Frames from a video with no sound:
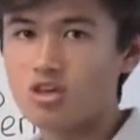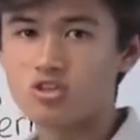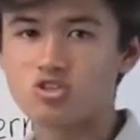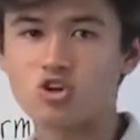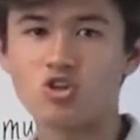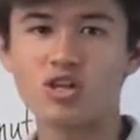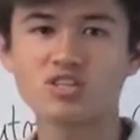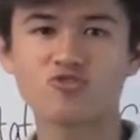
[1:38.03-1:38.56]

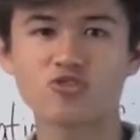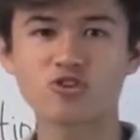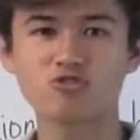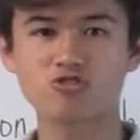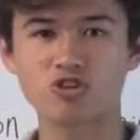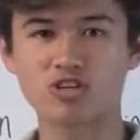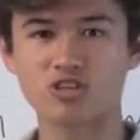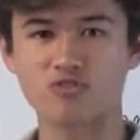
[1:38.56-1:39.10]
So let's
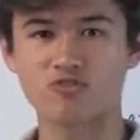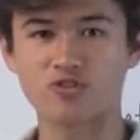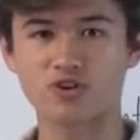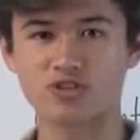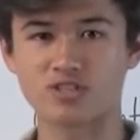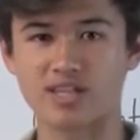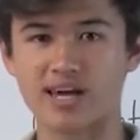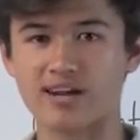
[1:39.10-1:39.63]
first look at the
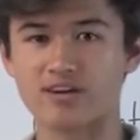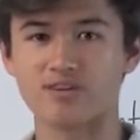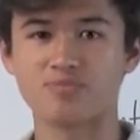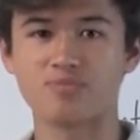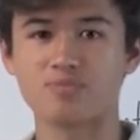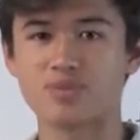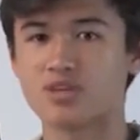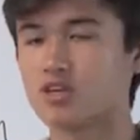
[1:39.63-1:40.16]
first letter.
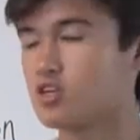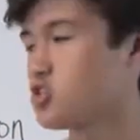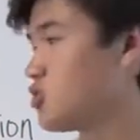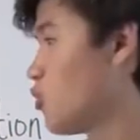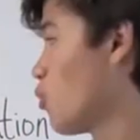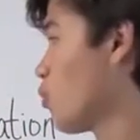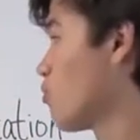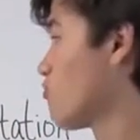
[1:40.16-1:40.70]

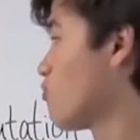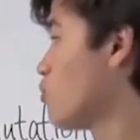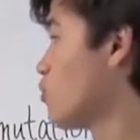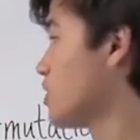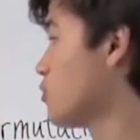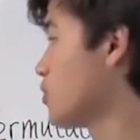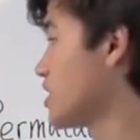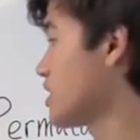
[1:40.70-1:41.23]
So
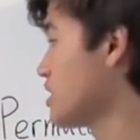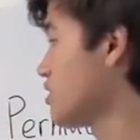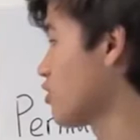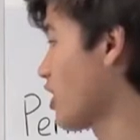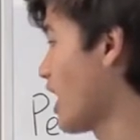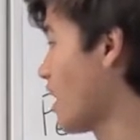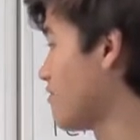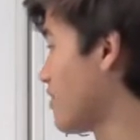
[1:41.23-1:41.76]
we can
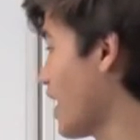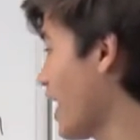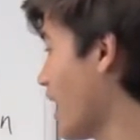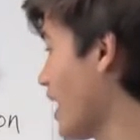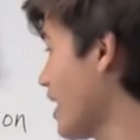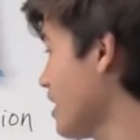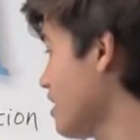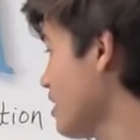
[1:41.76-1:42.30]
either have
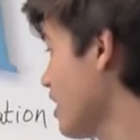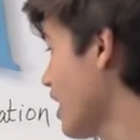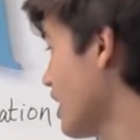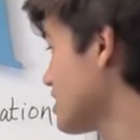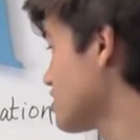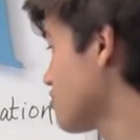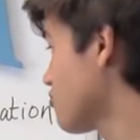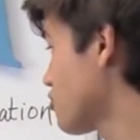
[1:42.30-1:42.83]
A
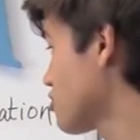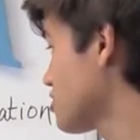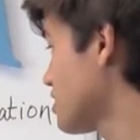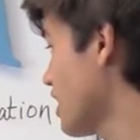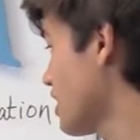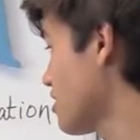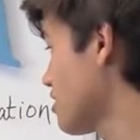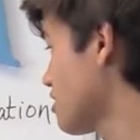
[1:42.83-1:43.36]
as the first
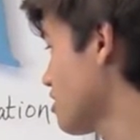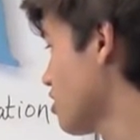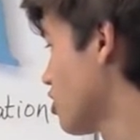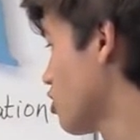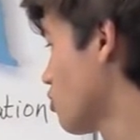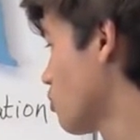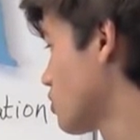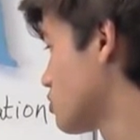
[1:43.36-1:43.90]
letter,
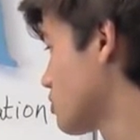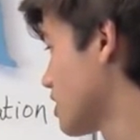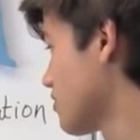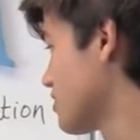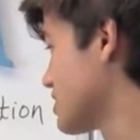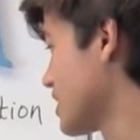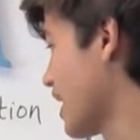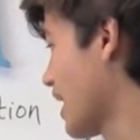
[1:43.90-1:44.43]
which would
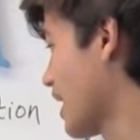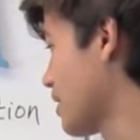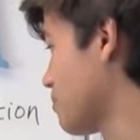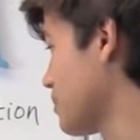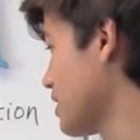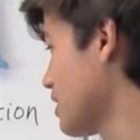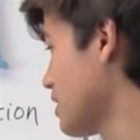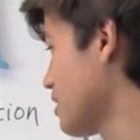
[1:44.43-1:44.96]
give us
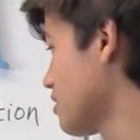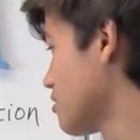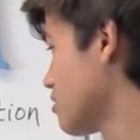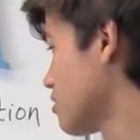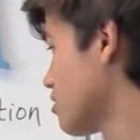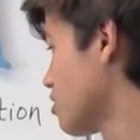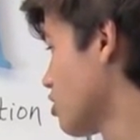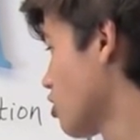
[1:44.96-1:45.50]
AB,
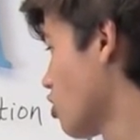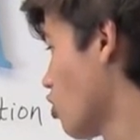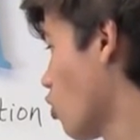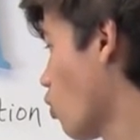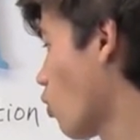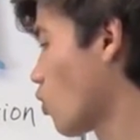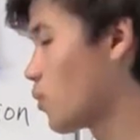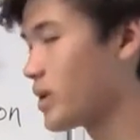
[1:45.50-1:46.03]

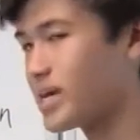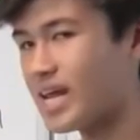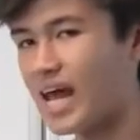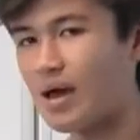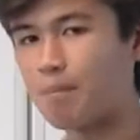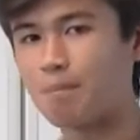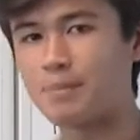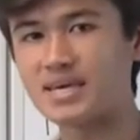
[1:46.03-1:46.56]
or we could
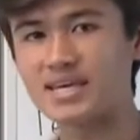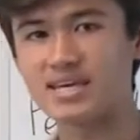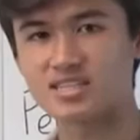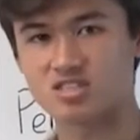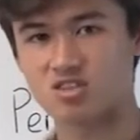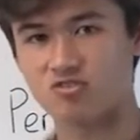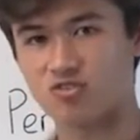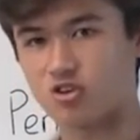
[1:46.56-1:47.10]
have B
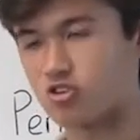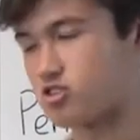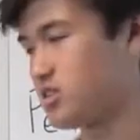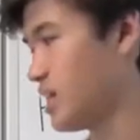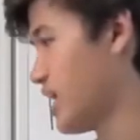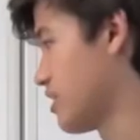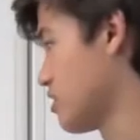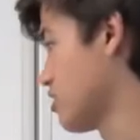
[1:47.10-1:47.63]
as the first
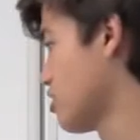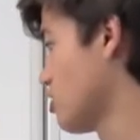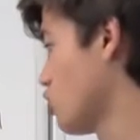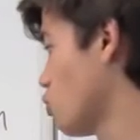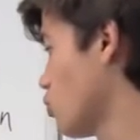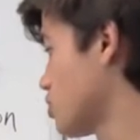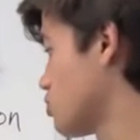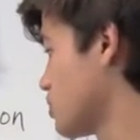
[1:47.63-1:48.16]
letter,
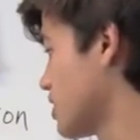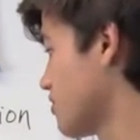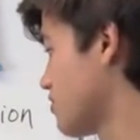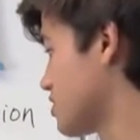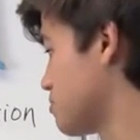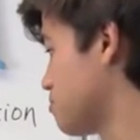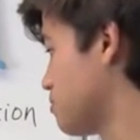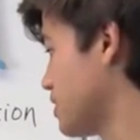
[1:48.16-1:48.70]
which would give
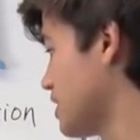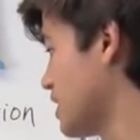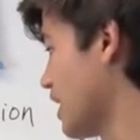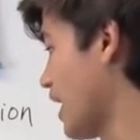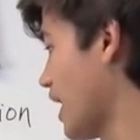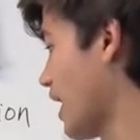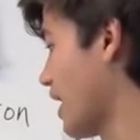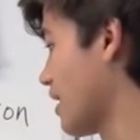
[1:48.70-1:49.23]
us
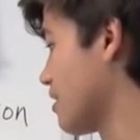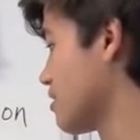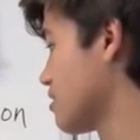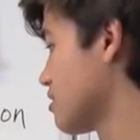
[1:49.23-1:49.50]
BA.